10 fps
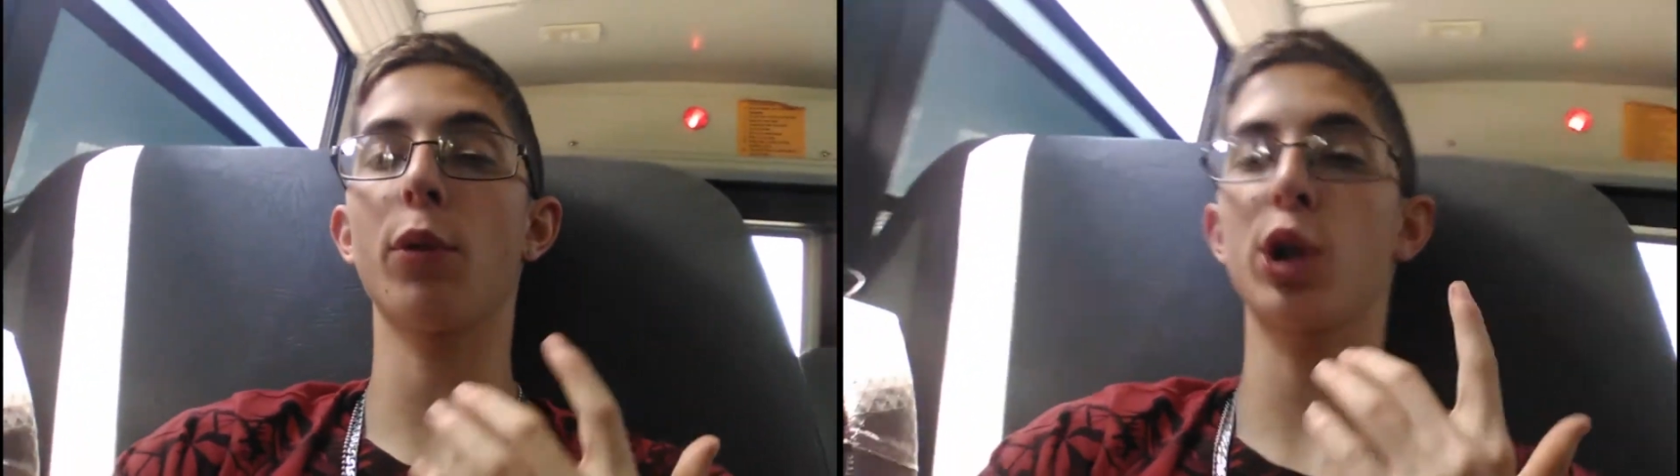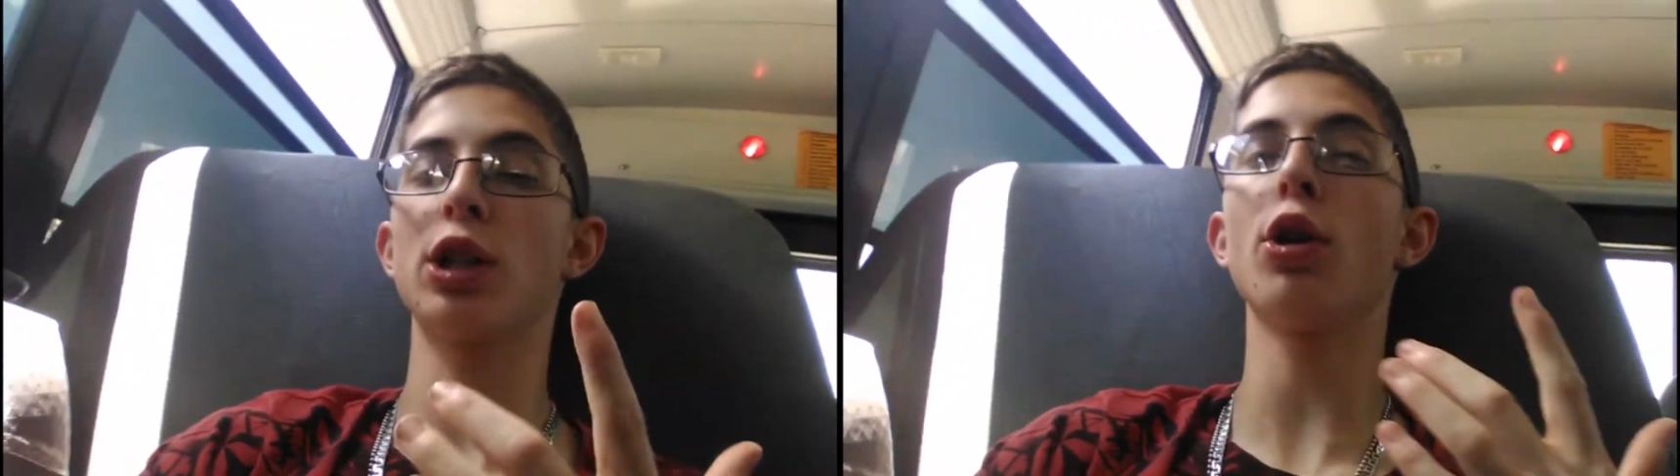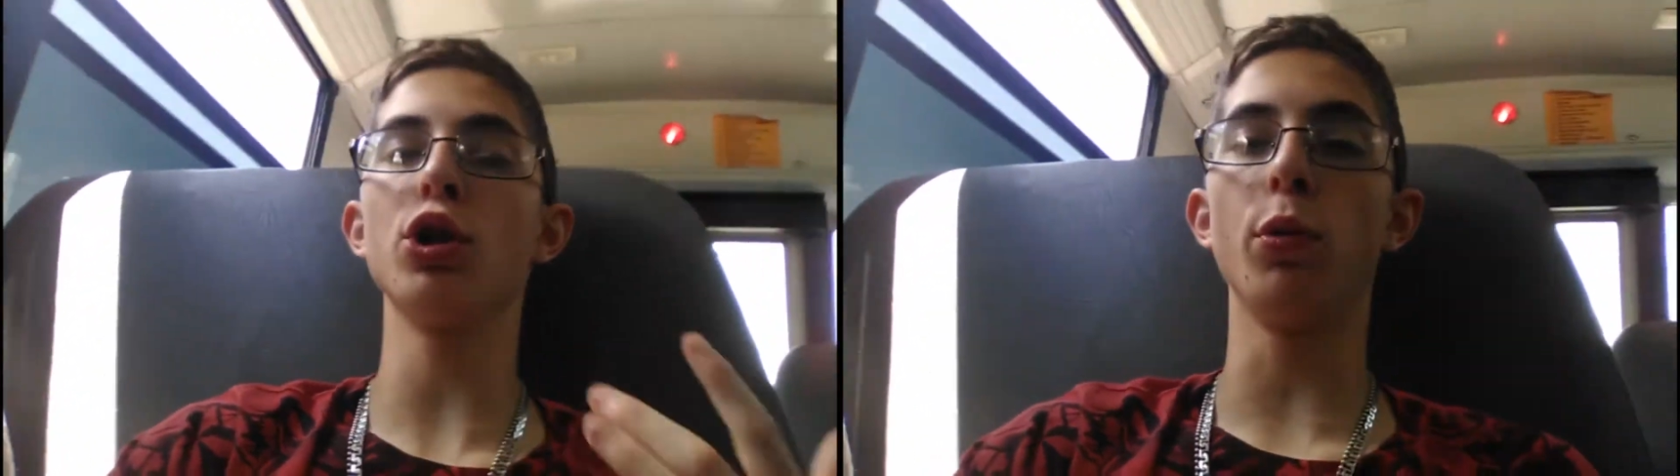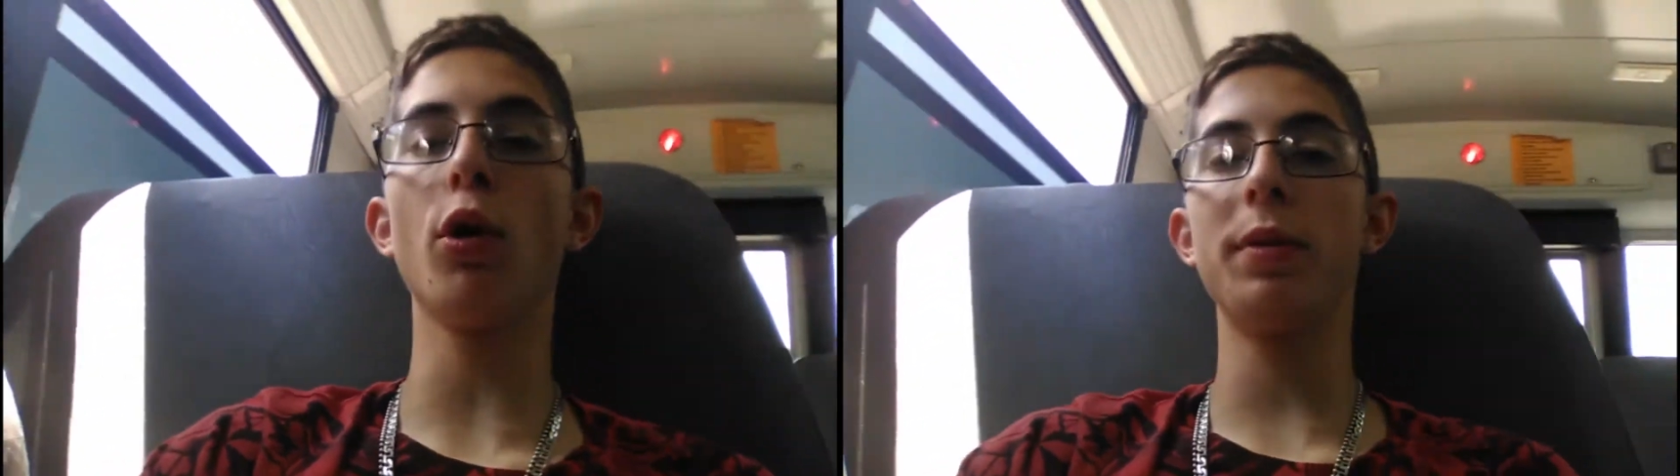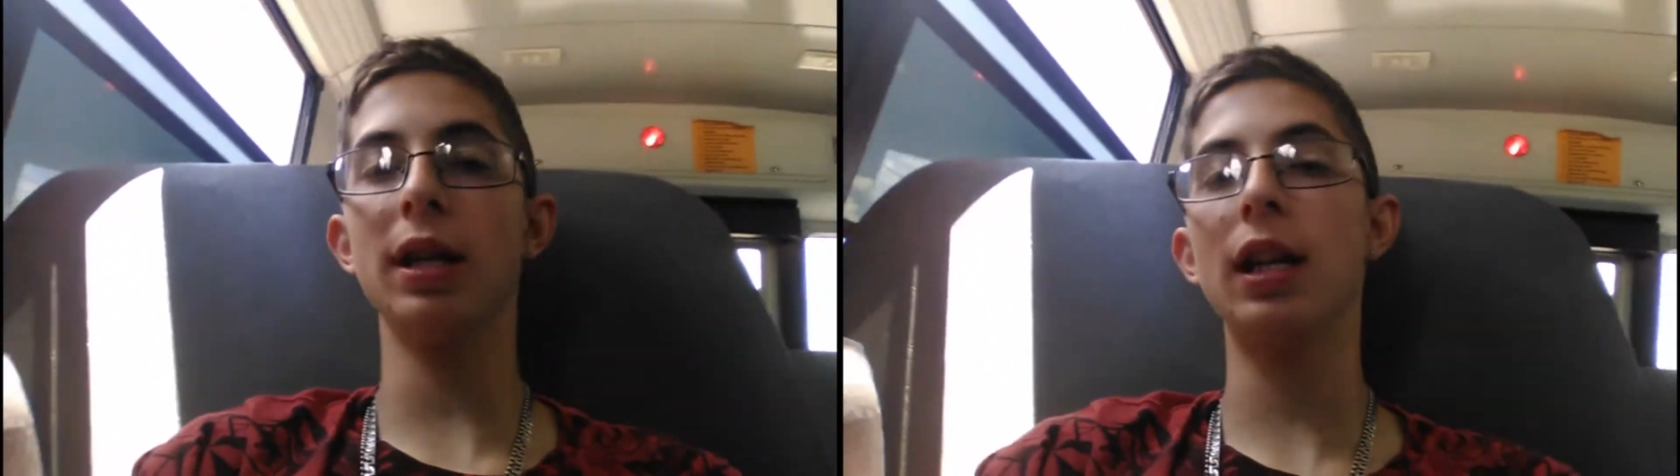which I know you
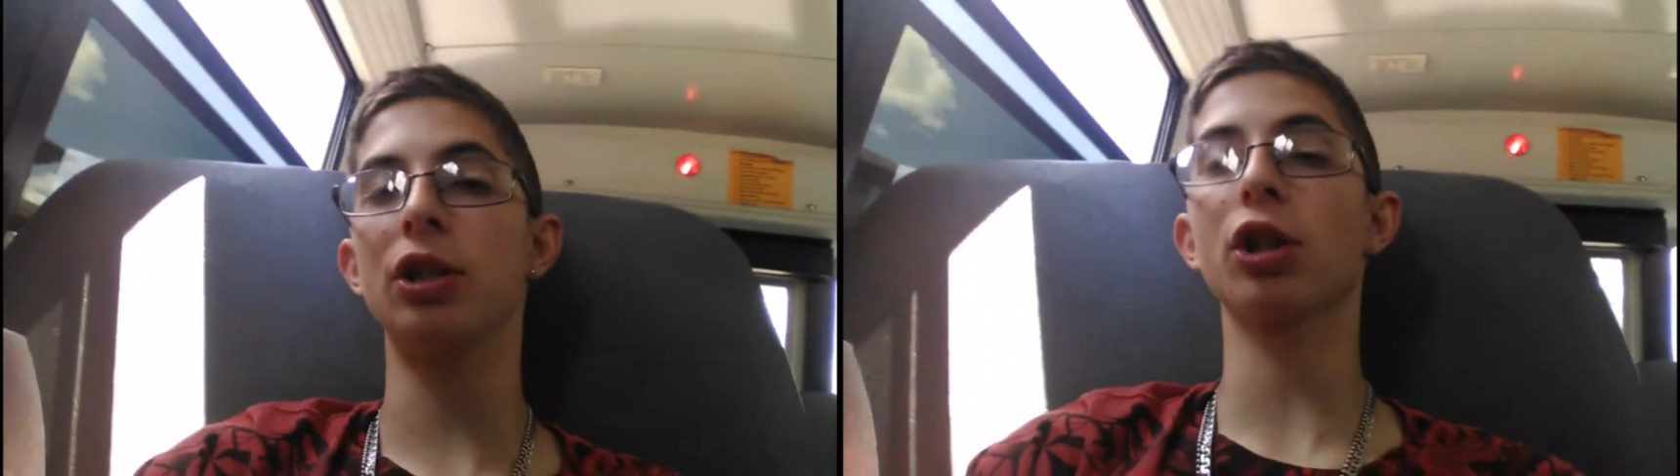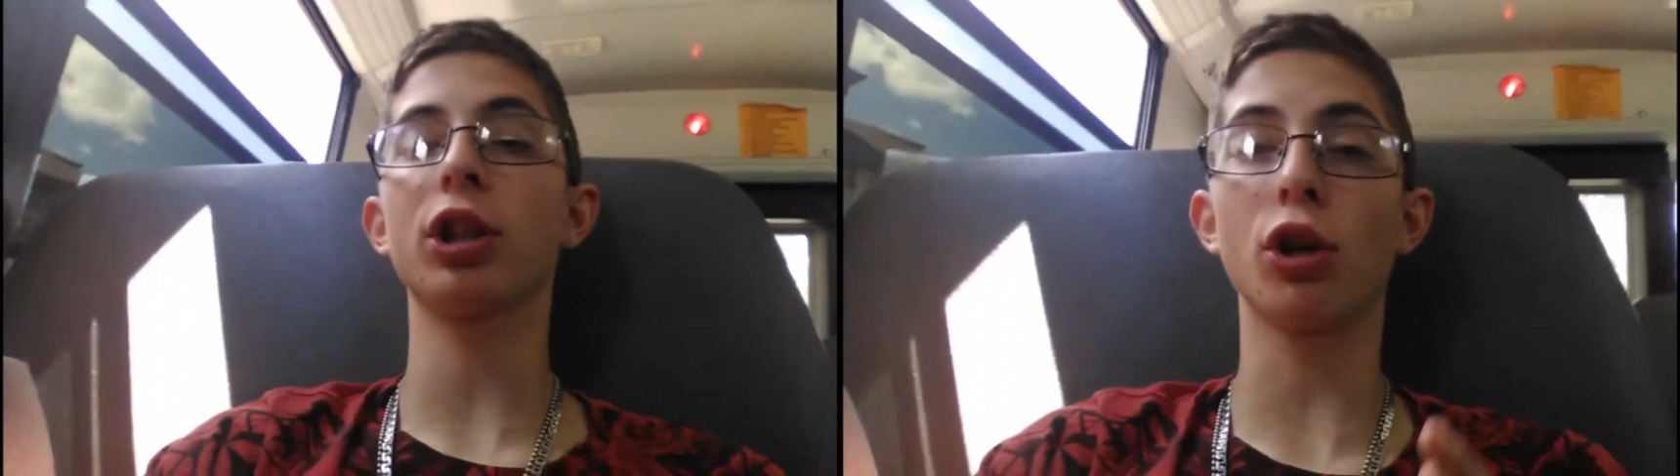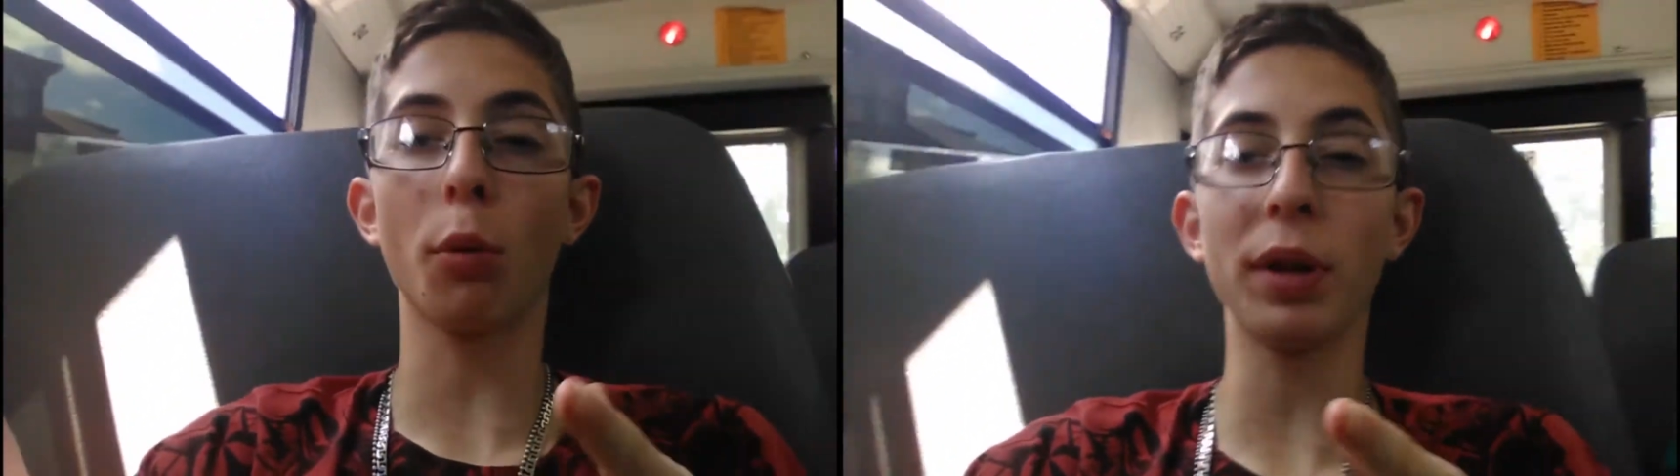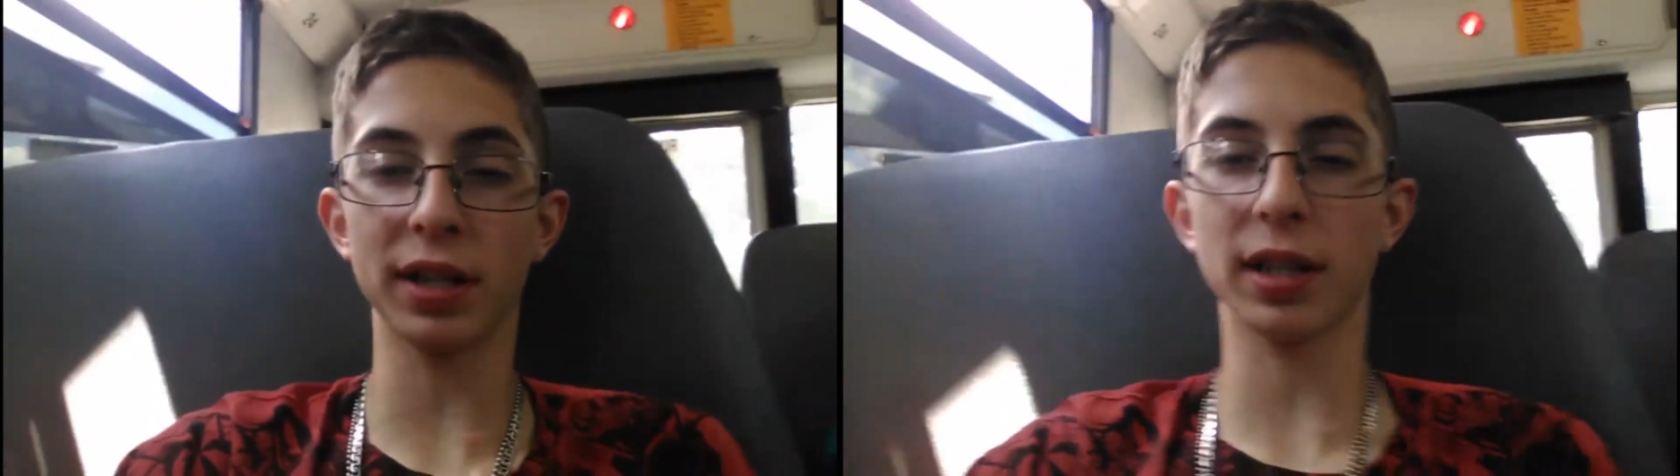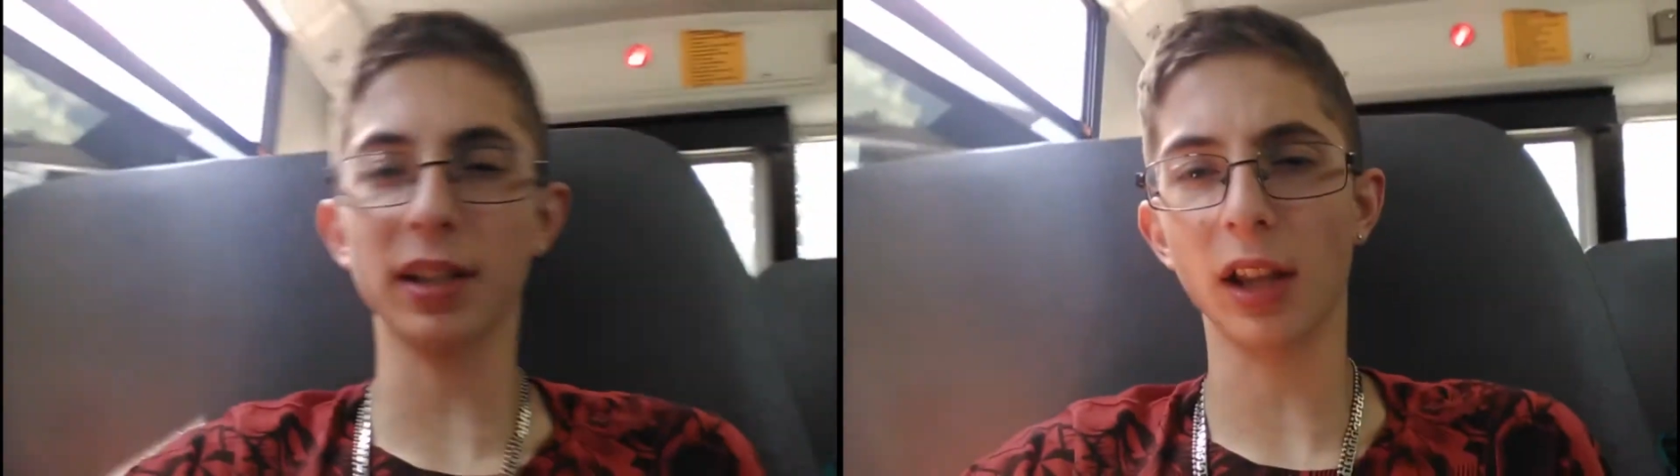will be, and you're going to go
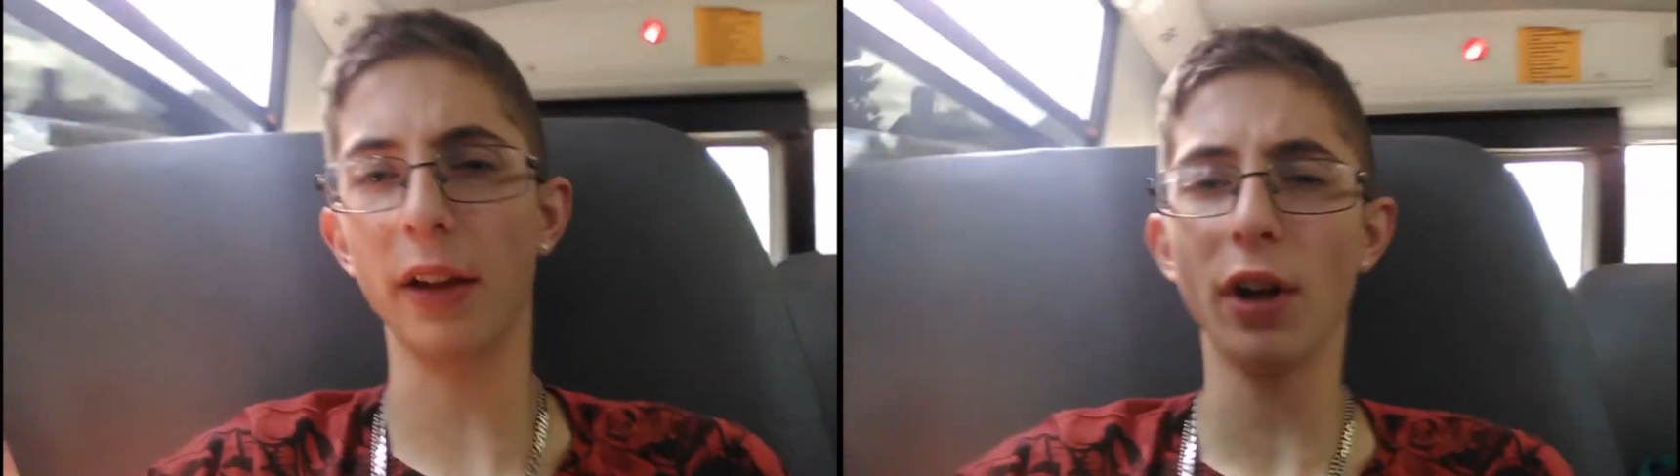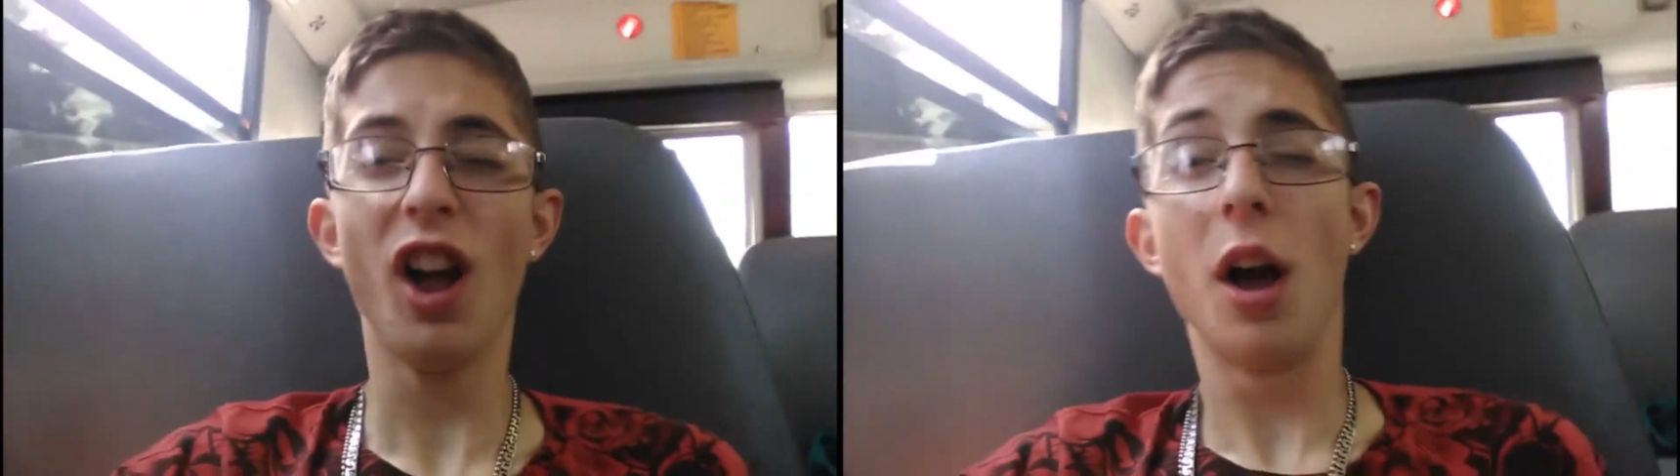places in life.